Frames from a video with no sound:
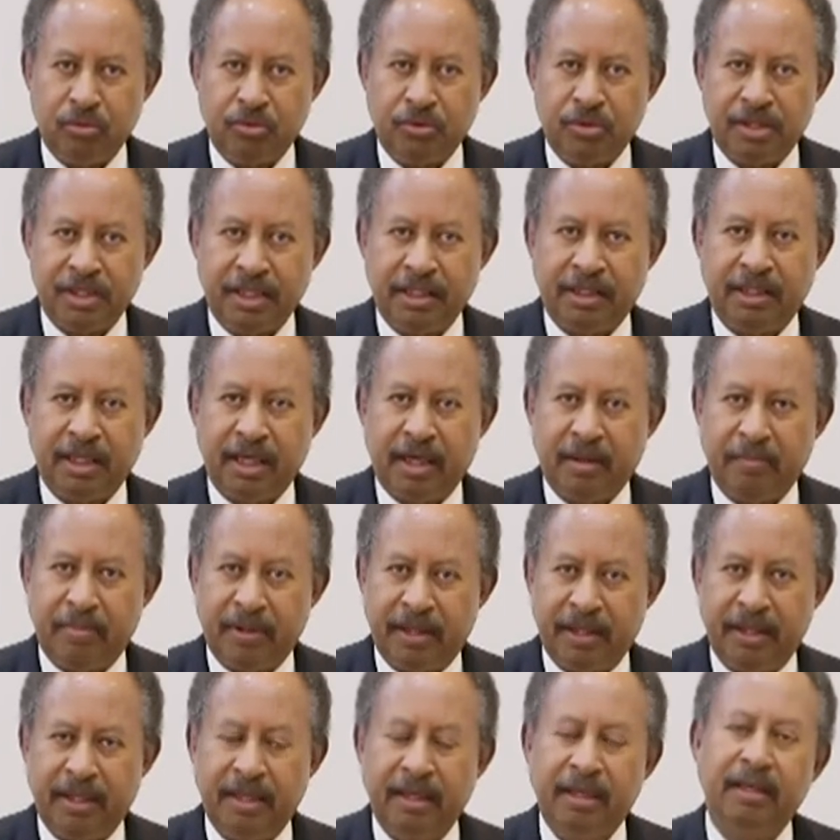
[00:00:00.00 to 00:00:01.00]
parties
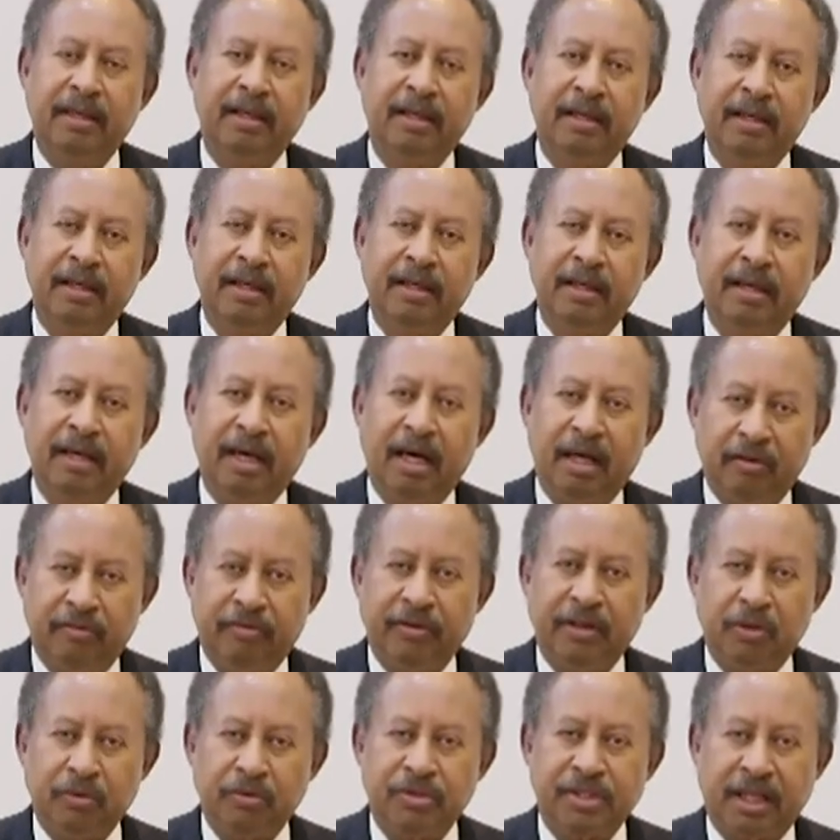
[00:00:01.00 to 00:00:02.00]
to take the
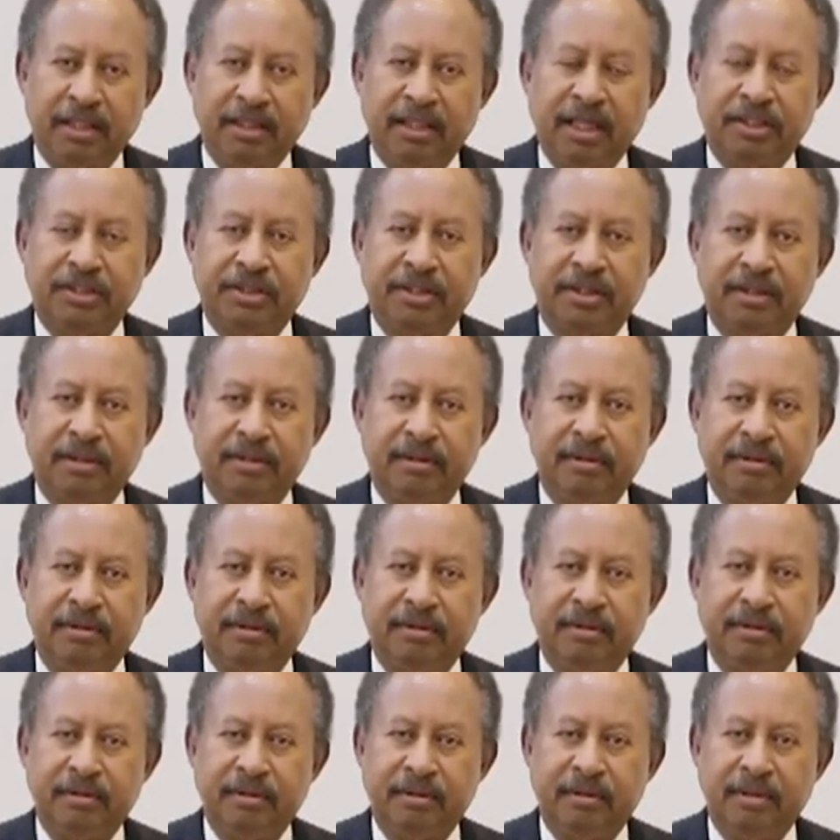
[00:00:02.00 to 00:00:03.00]
measures to implement the
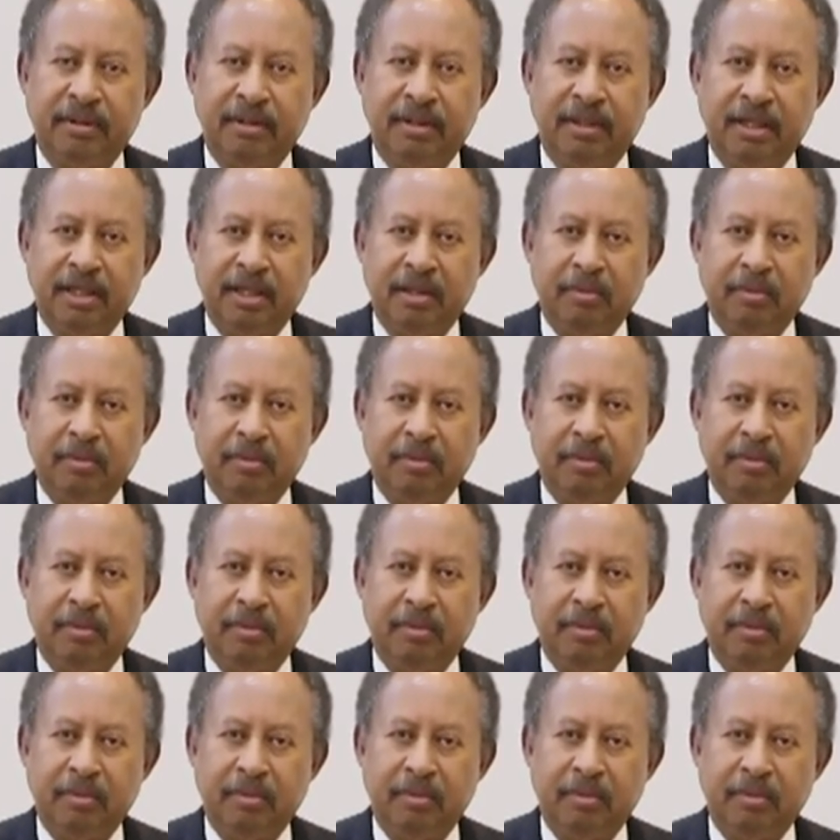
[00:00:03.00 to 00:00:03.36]
decision.